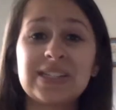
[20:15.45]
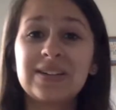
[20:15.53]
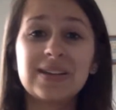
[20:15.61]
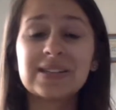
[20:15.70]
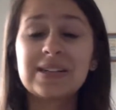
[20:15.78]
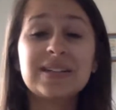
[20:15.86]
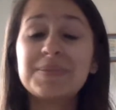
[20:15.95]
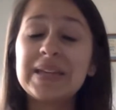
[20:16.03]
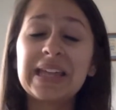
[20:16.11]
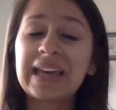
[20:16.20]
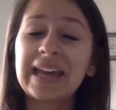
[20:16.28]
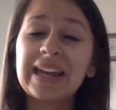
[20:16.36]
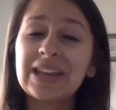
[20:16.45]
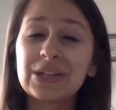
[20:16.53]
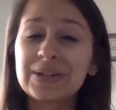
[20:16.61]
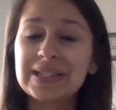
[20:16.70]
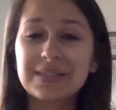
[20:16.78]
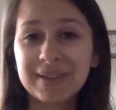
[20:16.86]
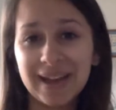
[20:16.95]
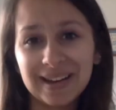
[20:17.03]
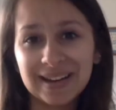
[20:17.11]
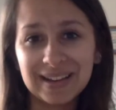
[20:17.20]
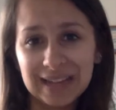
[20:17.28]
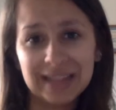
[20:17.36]
doesn't need to be like any other reason
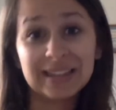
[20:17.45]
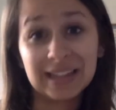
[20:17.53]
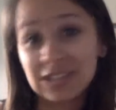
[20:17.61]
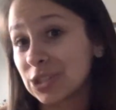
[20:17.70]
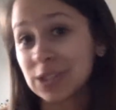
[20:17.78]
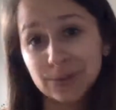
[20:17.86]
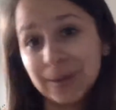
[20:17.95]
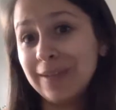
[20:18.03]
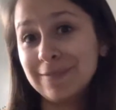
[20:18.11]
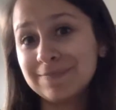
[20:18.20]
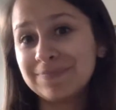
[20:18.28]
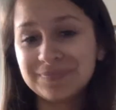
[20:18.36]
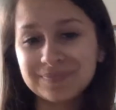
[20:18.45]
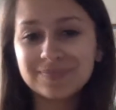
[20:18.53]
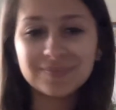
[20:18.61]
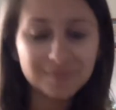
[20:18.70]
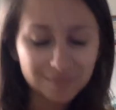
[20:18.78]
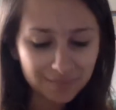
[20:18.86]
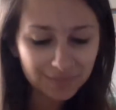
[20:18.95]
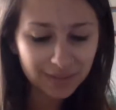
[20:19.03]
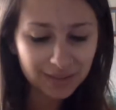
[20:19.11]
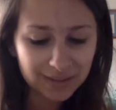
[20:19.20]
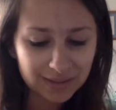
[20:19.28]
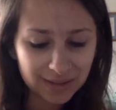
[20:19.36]
behind it. Like that's just sweet.
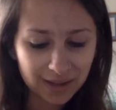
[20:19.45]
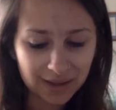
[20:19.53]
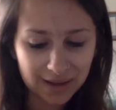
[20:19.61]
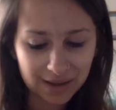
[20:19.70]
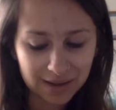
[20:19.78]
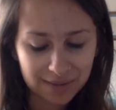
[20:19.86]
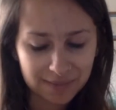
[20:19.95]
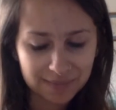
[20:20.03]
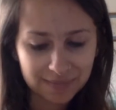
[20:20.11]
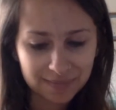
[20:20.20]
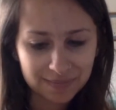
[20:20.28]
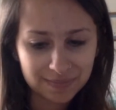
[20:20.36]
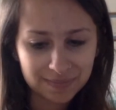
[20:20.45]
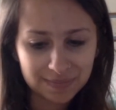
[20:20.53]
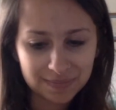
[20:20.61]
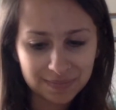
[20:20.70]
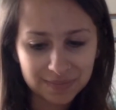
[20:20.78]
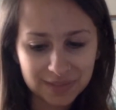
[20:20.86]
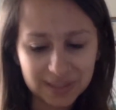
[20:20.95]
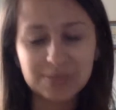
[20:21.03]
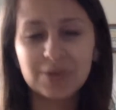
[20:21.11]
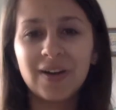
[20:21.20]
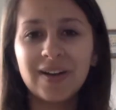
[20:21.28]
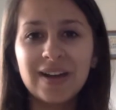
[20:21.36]
So let's
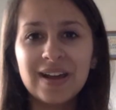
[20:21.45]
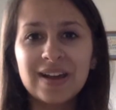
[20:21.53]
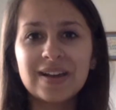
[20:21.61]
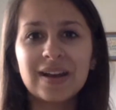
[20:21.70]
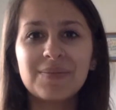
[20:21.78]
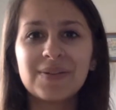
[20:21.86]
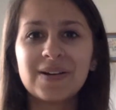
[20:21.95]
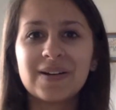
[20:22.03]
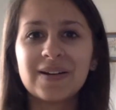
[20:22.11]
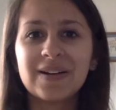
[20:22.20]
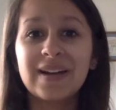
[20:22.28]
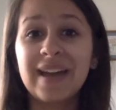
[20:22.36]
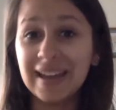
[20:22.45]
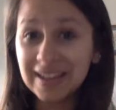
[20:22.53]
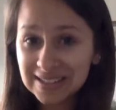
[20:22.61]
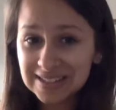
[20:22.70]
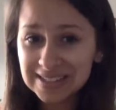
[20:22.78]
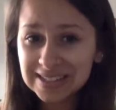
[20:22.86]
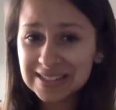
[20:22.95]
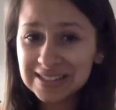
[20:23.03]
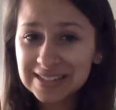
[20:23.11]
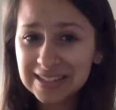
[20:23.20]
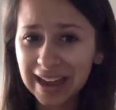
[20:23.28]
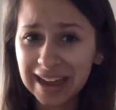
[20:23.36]
move on. Number
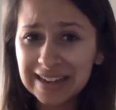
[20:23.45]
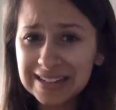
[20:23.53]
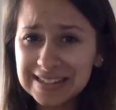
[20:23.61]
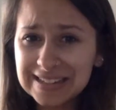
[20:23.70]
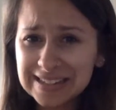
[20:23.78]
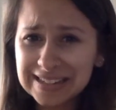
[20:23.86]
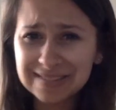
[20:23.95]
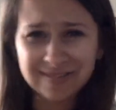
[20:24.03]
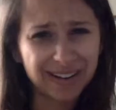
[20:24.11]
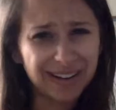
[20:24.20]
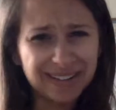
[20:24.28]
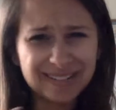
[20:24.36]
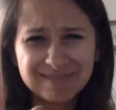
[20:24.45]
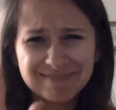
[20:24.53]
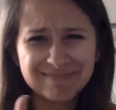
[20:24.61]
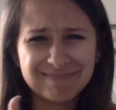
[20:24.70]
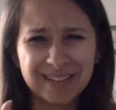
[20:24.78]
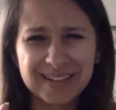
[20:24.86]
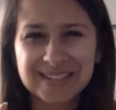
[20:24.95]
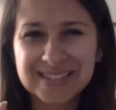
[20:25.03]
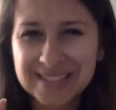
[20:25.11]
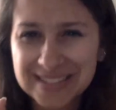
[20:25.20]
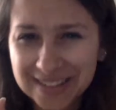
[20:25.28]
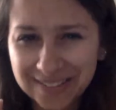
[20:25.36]
eight, right? I
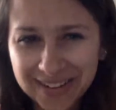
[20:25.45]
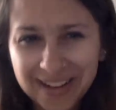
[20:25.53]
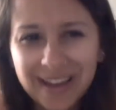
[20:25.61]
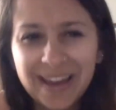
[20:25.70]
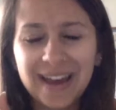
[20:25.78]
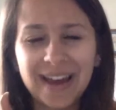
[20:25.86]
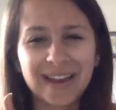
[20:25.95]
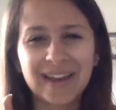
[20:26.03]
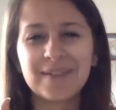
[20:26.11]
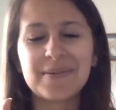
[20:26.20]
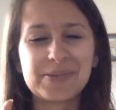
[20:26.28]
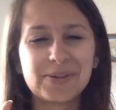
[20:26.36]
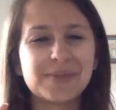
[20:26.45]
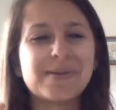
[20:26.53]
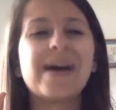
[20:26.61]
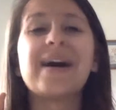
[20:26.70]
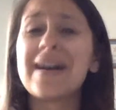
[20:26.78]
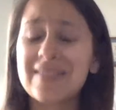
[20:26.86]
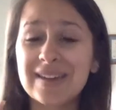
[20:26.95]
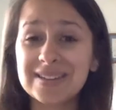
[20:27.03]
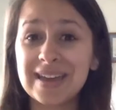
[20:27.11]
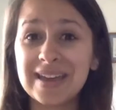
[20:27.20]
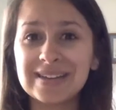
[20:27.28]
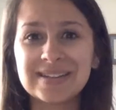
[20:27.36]
just did 7. I can't remember where I'm at. I think it's
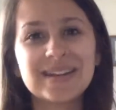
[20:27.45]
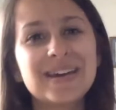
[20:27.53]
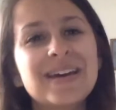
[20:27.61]
8.